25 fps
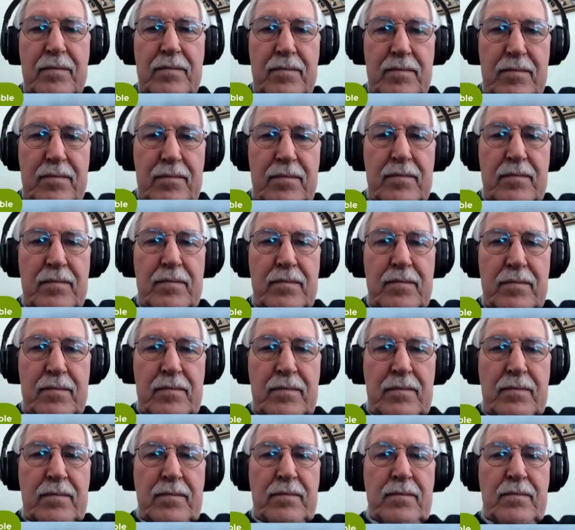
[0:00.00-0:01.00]

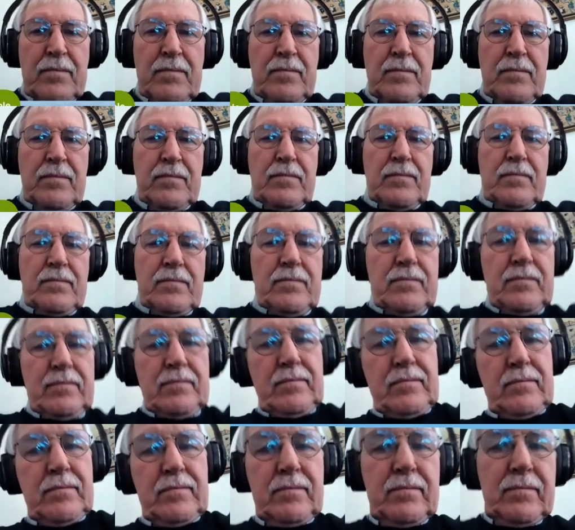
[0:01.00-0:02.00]

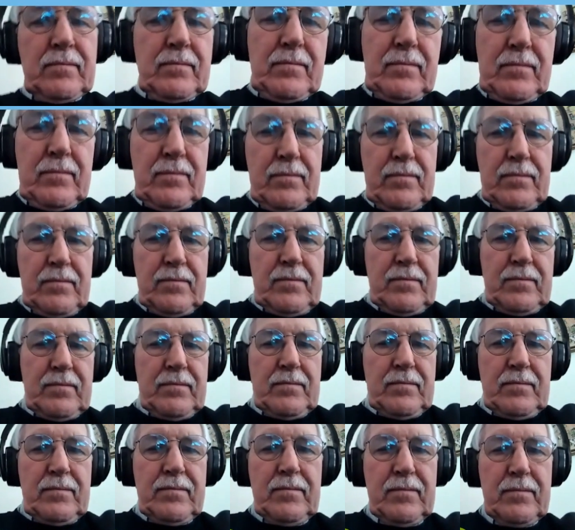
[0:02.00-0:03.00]

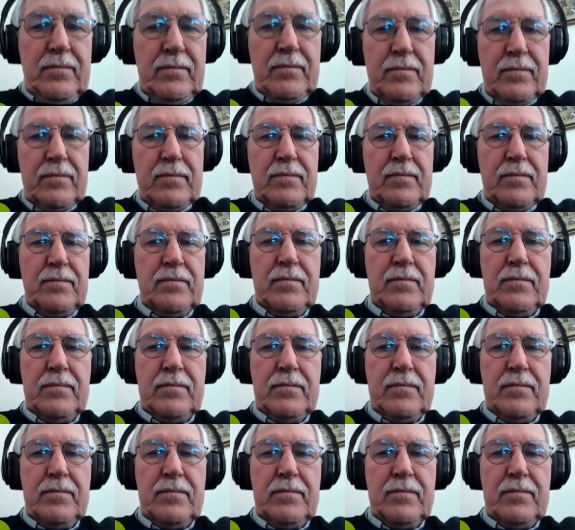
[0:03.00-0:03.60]
No words are spoken by the person on screen.